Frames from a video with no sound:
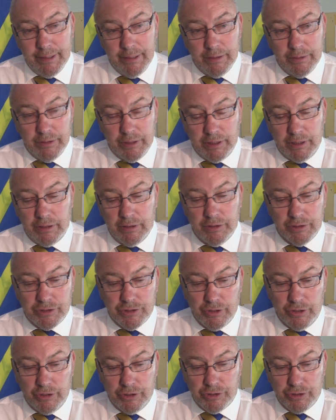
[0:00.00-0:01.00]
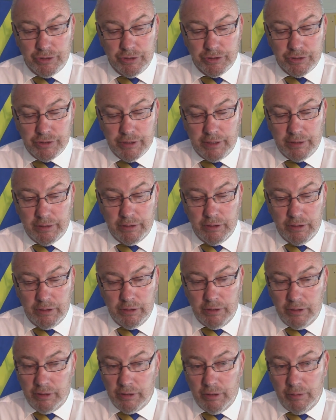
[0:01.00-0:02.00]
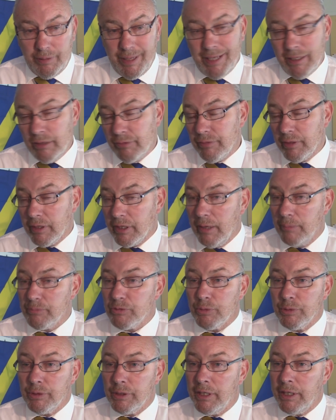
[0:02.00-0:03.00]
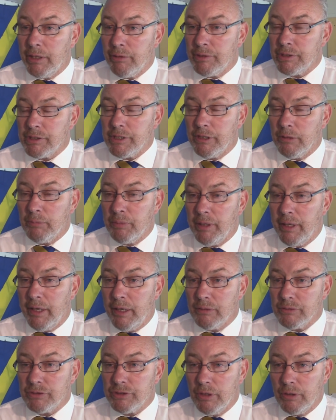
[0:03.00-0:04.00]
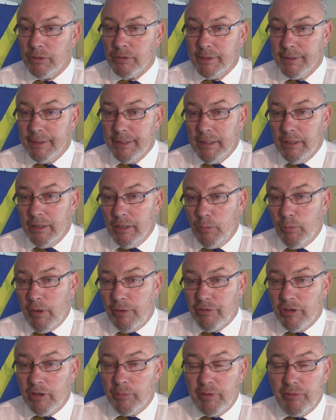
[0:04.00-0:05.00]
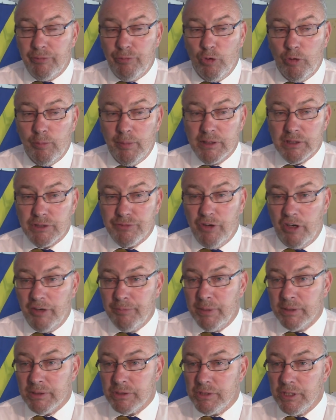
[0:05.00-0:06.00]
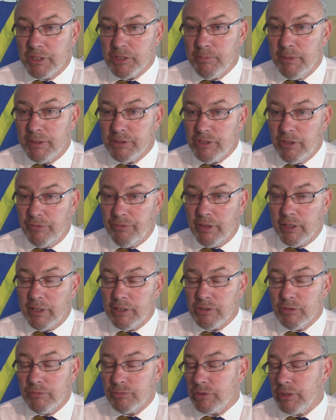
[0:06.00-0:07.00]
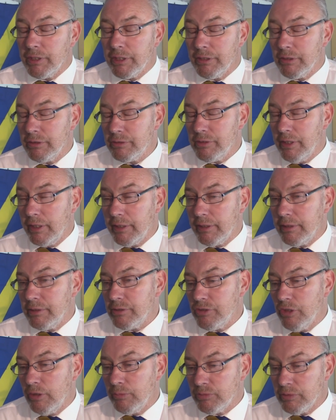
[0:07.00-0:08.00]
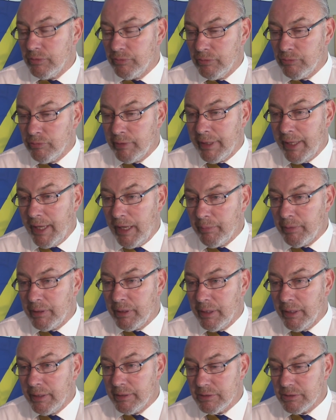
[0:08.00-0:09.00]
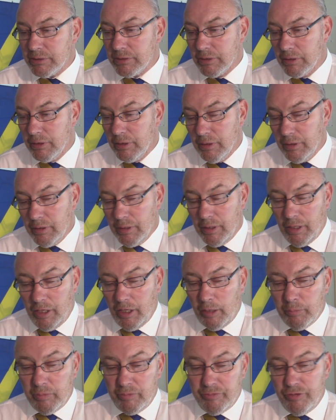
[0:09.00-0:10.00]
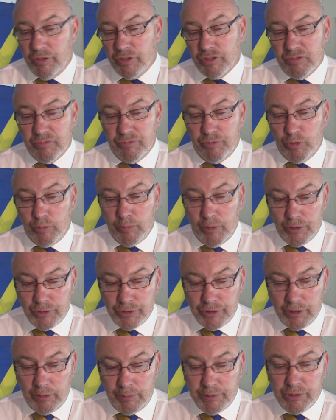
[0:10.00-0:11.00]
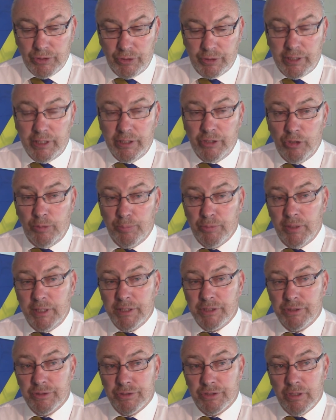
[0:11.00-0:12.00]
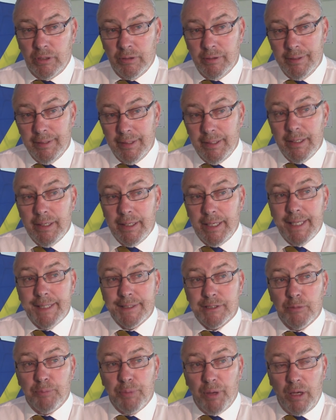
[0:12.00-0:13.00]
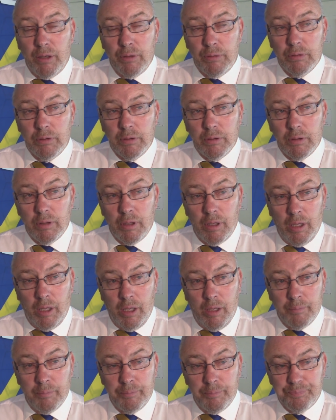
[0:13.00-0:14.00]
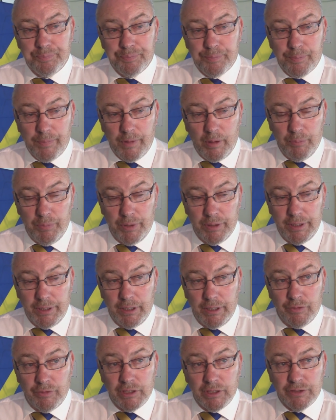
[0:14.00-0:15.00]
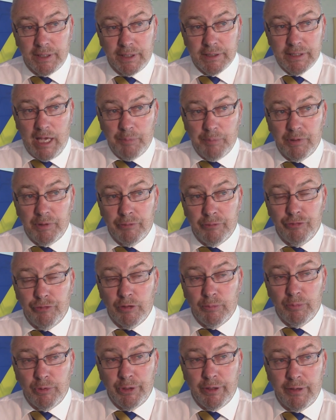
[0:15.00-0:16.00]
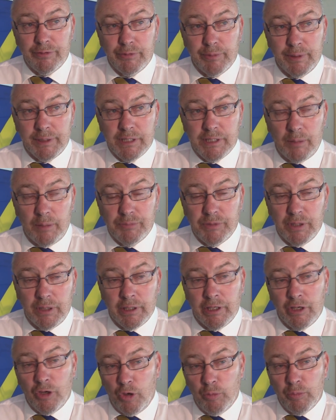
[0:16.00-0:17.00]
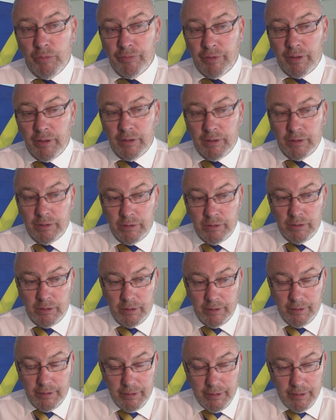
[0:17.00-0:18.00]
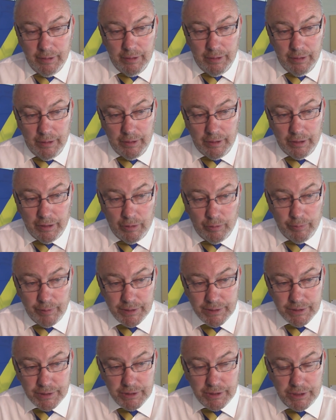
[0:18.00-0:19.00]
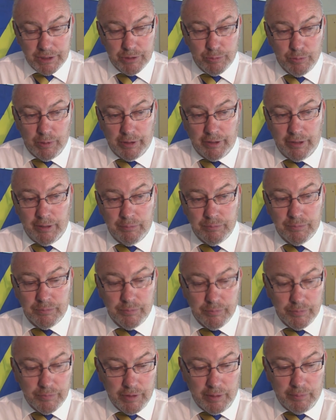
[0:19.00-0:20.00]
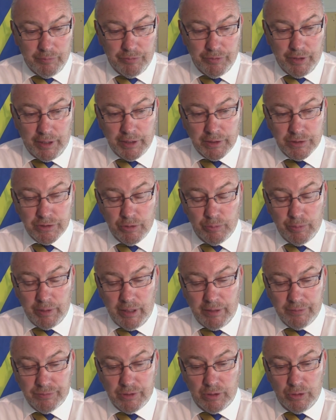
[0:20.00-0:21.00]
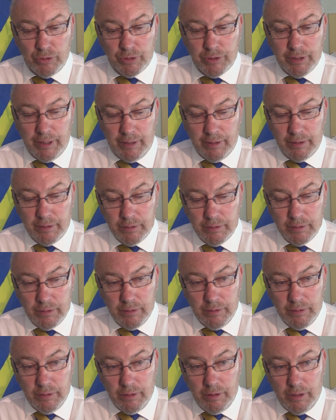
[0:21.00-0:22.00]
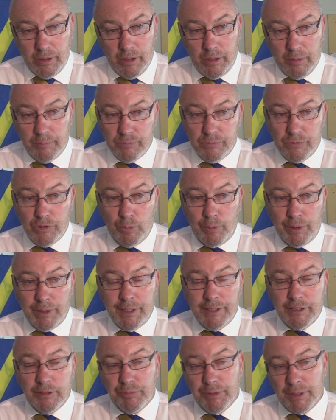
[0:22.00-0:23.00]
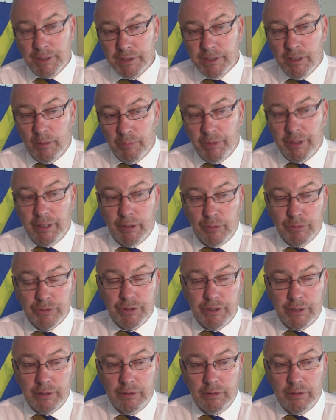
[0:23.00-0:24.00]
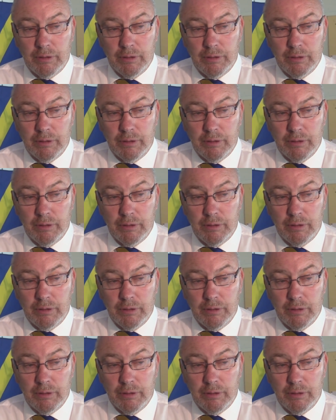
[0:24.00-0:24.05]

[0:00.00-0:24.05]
the surgeon has said that anything up to a year he's going to be out. So whether it'll be 4 months, 5 months, 6 months, I think is obviously going to take in terms of the rehab he gets. but first and foremost, you know, he's got to get the operation. So it is a blow, but you know, these happen in football. You have to accept it and get on with it. And you know, it's just one of them things that we have to look at. Do we need to bring somebody else in?